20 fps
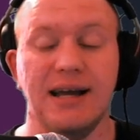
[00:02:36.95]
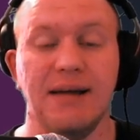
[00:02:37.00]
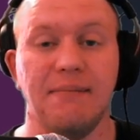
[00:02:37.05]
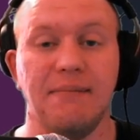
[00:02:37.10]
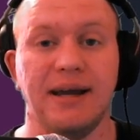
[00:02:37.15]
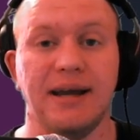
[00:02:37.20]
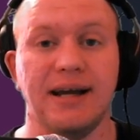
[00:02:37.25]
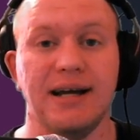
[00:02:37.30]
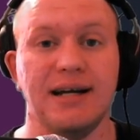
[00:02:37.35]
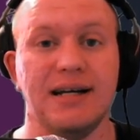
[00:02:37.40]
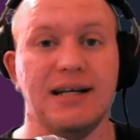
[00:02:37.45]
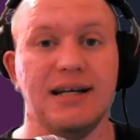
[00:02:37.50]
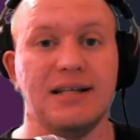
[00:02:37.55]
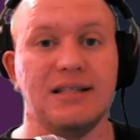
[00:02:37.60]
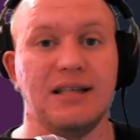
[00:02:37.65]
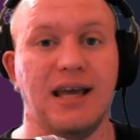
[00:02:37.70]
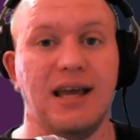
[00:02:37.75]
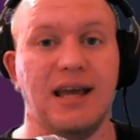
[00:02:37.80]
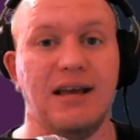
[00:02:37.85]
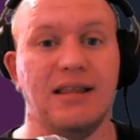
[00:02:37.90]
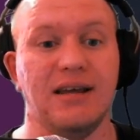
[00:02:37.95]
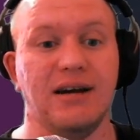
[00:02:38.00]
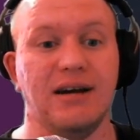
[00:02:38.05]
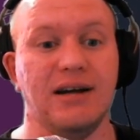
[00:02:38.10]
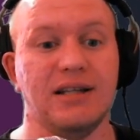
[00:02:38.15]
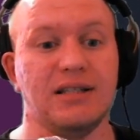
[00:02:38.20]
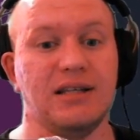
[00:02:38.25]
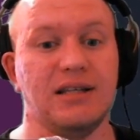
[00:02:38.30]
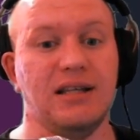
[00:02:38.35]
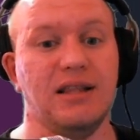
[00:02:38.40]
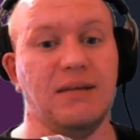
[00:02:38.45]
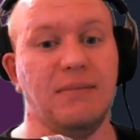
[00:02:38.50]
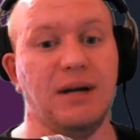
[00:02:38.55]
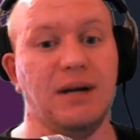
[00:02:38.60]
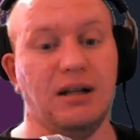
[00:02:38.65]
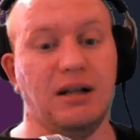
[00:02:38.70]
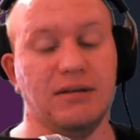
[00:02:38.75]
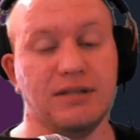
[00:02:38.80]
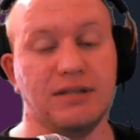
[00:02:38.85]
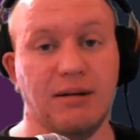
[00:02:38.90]
because either it's in the
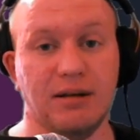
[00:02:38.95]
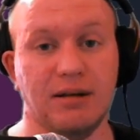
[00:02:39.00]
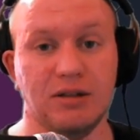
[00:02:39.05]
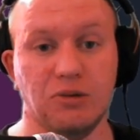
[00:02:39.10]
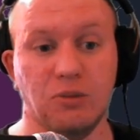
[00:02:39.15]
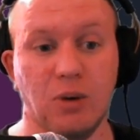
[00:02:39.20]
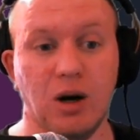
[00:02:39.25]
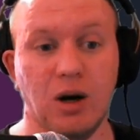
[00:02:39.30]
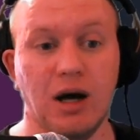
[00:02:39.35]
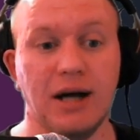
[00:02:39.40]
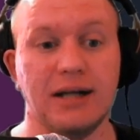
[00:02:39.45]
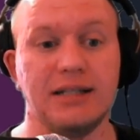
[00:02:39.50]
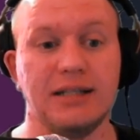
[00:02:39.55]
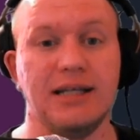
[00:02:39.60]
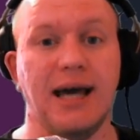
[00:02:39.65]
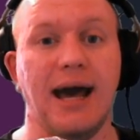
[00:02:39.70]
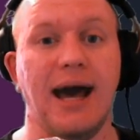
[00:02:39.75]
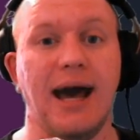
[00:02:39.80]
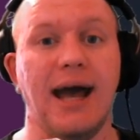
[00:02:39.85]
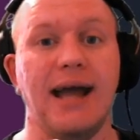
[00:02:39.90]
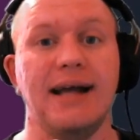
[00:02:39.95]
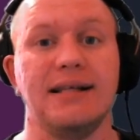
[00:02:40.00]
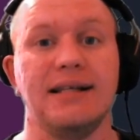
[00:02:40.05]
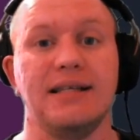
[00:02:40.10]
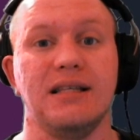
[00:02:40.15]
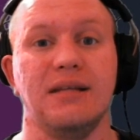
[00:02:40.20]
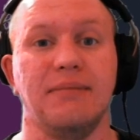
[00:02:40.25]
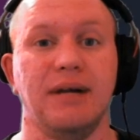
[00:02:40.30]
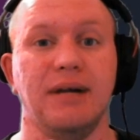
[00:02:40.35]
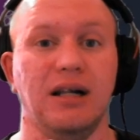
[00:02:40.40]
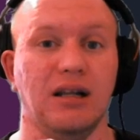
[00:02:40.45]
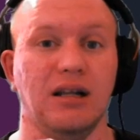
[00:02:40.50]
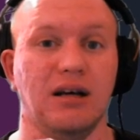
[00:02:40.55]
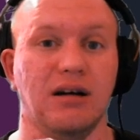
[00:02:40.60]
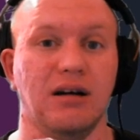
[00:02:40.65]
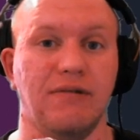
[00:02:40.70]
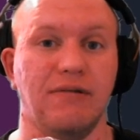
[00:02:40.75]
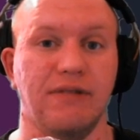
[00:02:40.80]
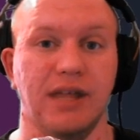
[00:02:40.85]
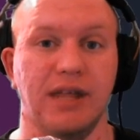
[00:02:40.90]
middle of someone's workday, it's in the middle
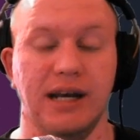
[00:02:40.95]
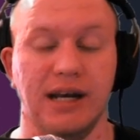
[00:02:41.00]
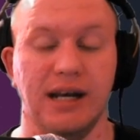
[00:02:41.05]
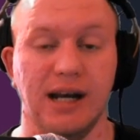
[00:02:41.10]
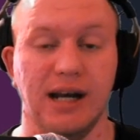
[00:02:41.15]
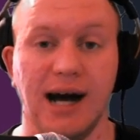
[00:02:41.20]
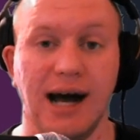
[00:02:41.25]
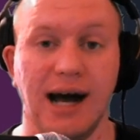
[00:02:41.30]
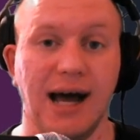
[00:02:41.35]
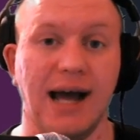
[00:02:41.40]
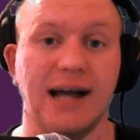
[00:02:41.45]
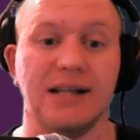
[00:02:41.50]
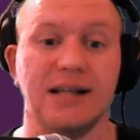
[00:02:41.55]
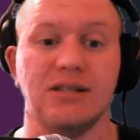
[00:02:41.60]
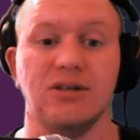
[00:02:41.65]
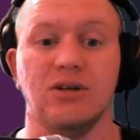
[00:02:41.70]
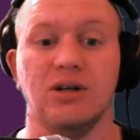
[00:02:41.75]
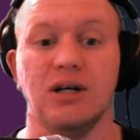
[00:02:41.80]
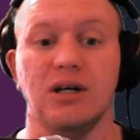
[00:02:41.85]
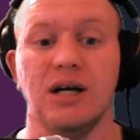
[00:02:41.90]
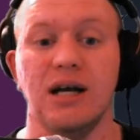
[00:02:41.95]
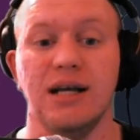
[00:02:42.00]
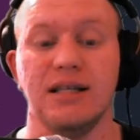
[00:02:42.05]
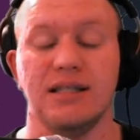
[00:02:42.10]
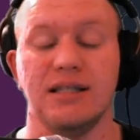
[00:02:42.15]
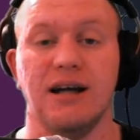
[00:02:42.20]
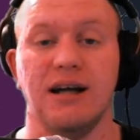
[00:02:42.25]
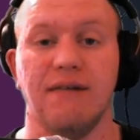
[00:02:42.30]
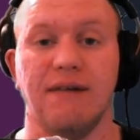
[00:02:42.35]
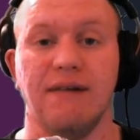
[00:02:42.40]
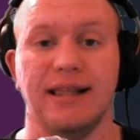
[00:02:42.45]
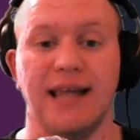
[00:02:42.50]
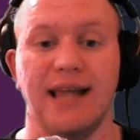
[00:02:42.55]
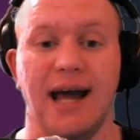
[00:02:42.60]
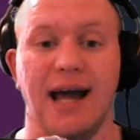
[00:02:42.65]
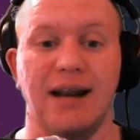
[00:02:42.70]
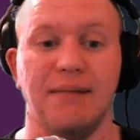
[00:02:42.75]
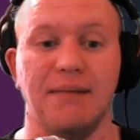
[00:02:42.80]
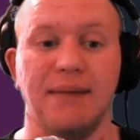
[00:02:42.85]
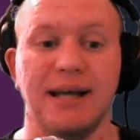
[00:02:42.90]
of the night, or stuff like
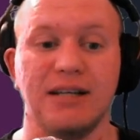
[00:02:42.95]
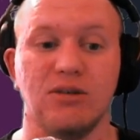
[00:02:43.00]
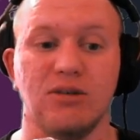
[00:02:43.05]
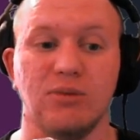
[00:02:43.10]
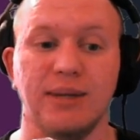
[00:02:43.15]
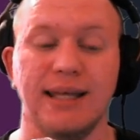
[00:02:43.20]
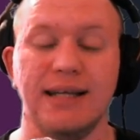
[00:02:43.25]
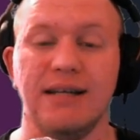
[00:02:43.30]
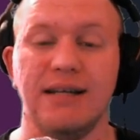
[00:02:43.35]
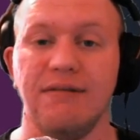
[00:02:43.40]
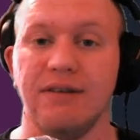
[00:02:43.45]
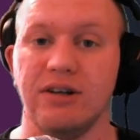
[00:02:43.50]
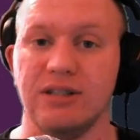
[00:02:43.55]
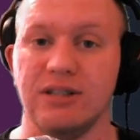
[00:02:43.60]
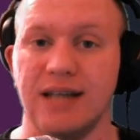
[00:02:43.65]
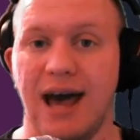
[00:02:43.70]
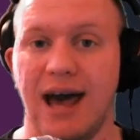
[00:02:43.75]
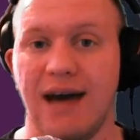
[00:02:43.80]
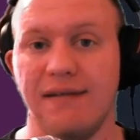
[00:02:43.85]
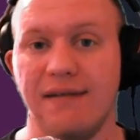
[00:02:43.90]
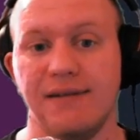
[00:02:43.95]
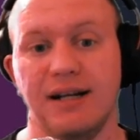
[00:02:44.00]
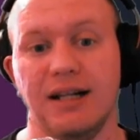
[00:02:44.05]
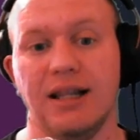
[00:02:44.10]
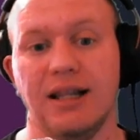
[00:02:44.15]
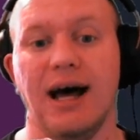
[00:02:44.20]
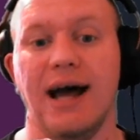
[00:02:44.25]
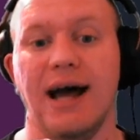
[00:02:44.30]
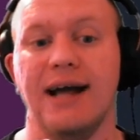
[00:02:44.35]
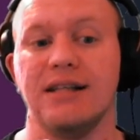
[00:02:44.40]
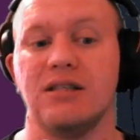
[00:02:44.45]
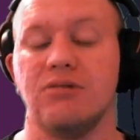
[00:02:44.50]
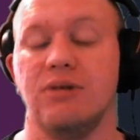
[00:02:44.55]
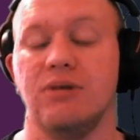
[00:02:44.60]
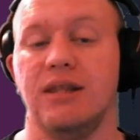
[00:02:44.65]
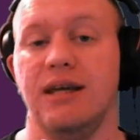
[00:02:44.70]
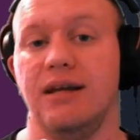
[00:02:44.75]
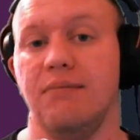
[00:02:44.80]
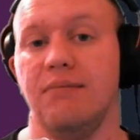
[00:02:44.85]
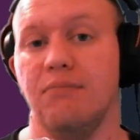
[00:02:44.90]
that. And it makes it really difficult to have an alliance
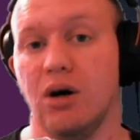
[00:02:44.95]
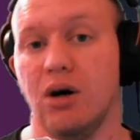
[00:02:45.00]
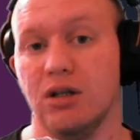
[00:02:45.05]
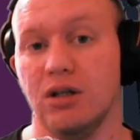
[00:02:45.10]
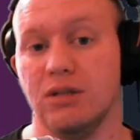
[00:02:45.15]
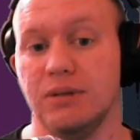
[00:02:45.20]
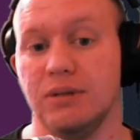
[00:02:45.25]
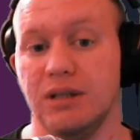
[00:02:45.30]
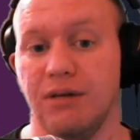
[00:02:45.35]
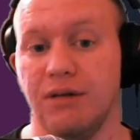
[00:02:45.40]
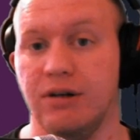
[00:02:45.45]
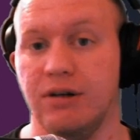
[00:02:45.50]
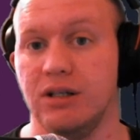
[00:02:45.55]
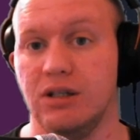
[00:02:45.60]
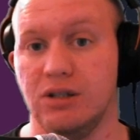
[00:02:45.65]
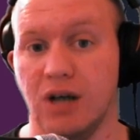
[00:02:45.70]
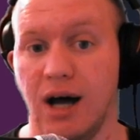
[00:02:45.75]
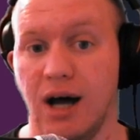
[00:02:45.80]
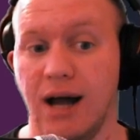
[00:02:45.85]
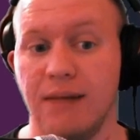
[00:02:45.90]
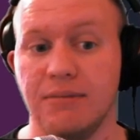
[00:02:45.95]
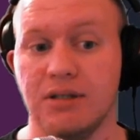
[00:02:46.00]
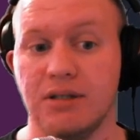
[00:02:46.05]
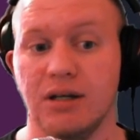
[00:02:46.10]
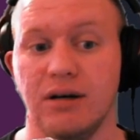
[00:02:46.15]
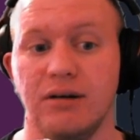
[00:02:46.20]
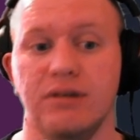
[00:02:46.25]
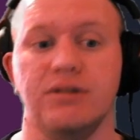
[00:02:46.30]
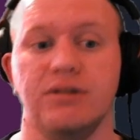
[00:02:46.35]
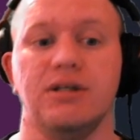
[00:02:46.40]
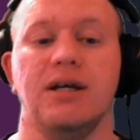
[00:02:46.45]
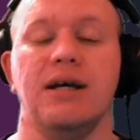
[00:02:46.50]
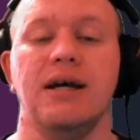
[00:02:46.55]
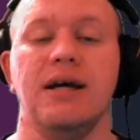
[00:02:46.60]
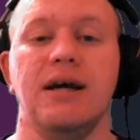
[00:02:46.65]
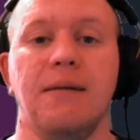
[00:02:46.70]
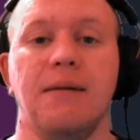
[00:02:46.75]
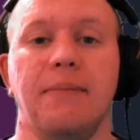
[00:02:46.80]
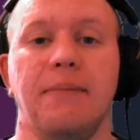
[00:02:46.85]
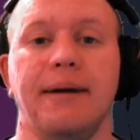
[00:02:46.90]
within multiple different time zones
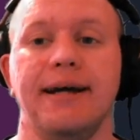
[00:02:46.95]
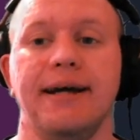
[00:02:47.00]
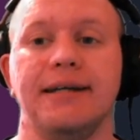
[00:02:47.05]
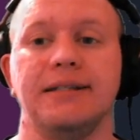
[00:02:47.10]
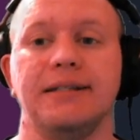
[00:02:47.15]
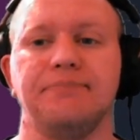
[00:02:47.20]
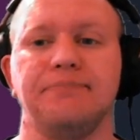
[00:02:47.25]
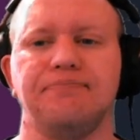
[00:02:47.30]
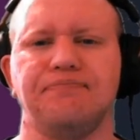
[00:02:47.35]
because